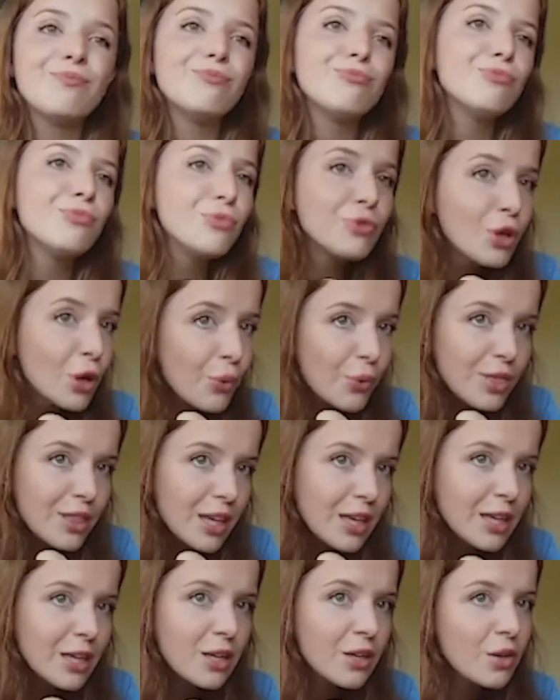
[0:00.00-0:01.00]
no,
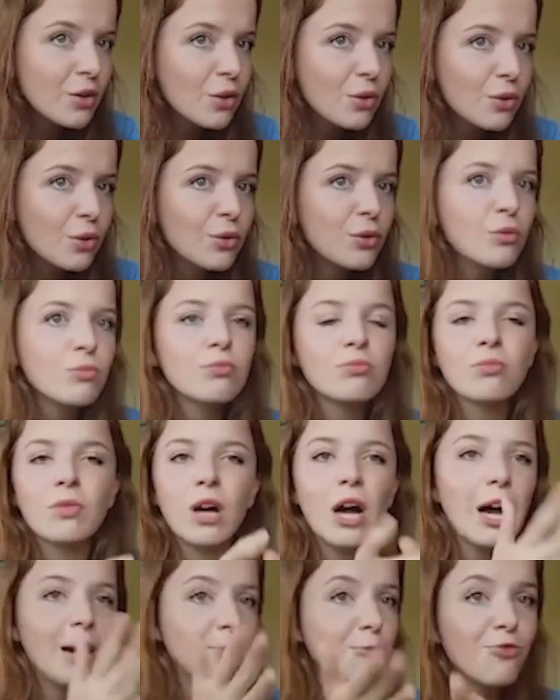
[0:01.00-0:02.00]
thank you,
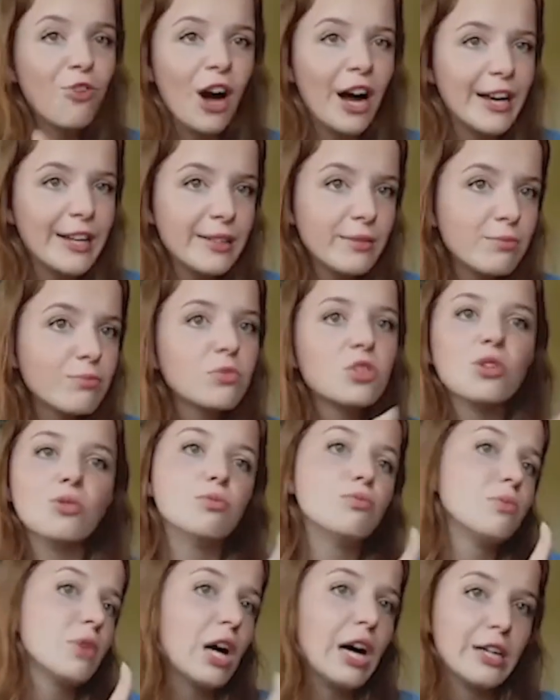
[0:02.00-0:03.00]
I'm fine. So
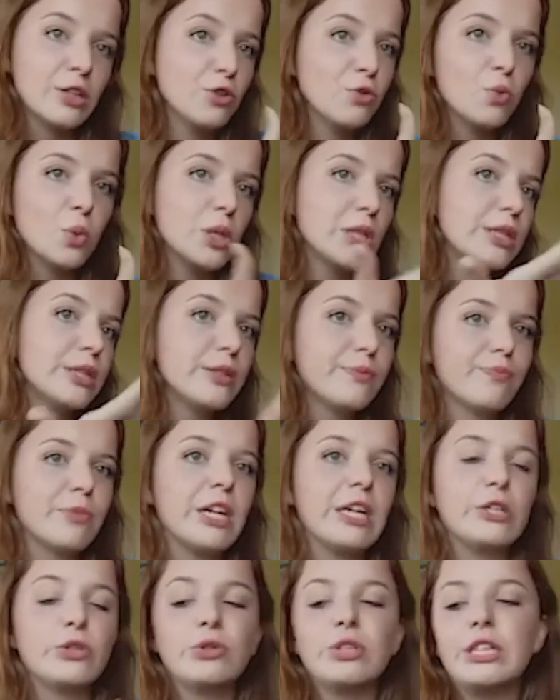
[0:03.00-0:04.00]
I don't want it,
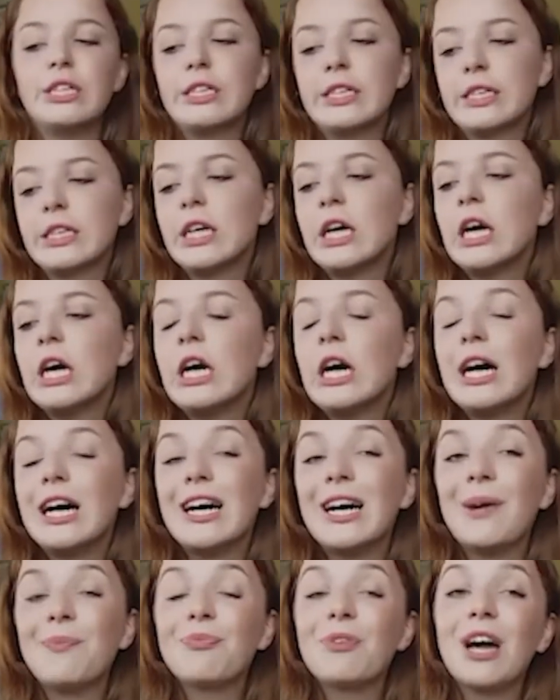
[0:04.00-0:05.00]
I don't need it.
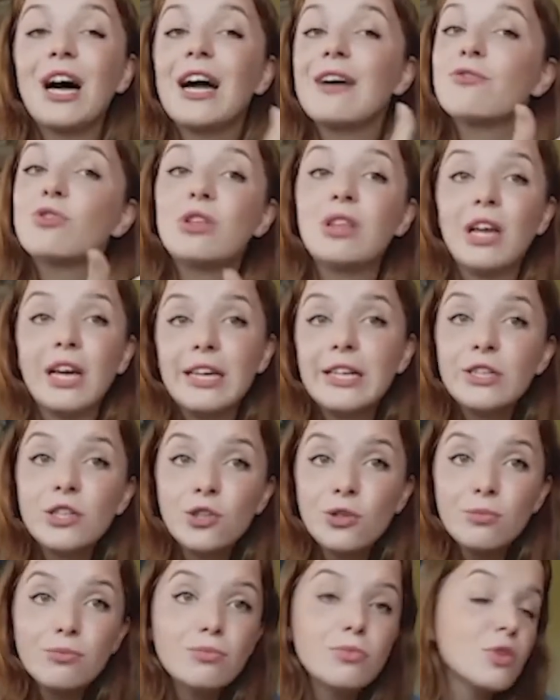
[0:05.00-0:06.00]
I would like
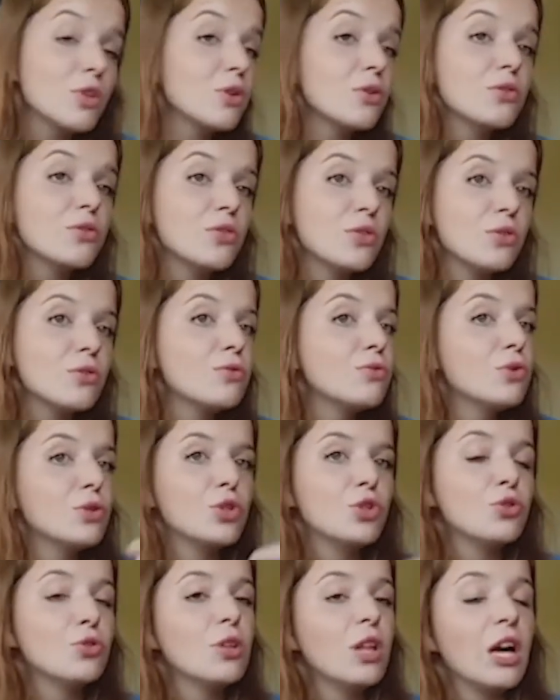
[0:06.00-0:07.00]
to. Also, would
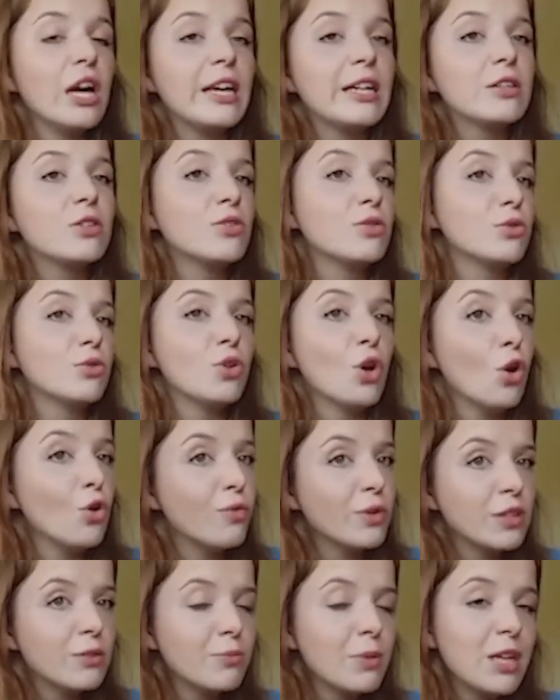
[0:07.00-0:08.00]
you like to go
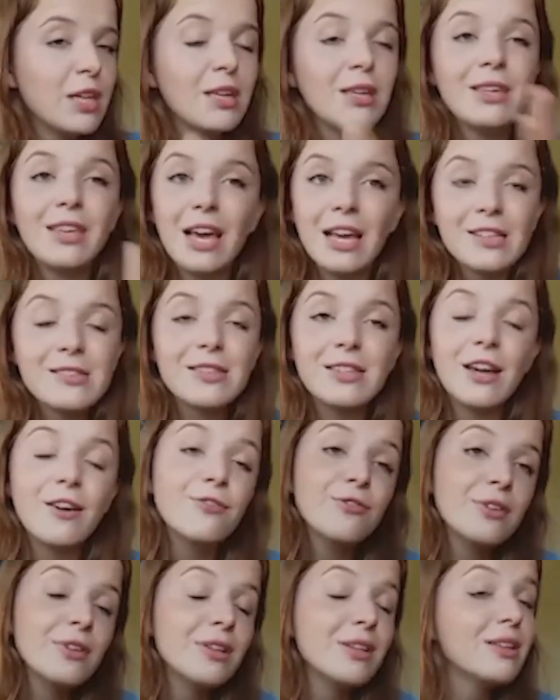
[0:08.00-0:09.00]
with me? Yes,
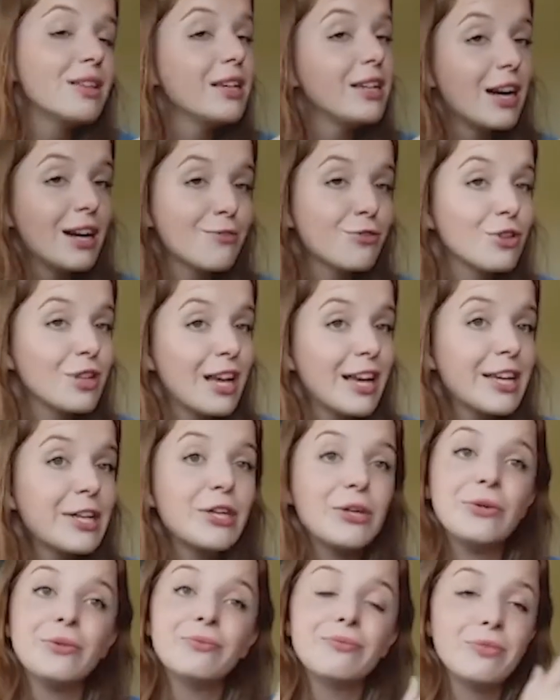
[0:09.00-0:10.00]
definitely, I would like
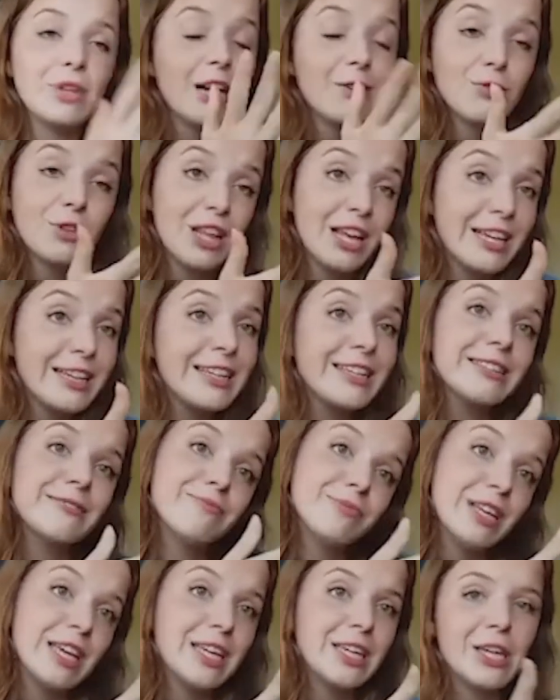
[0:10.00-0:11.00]
it,
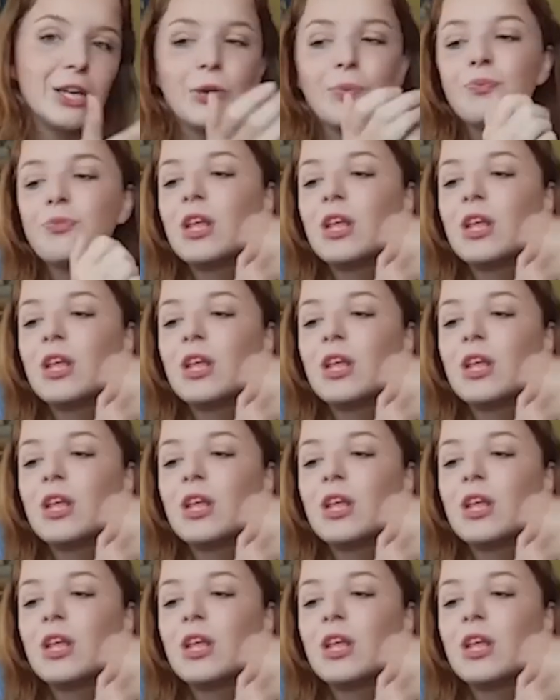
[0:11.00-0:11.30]
thank you.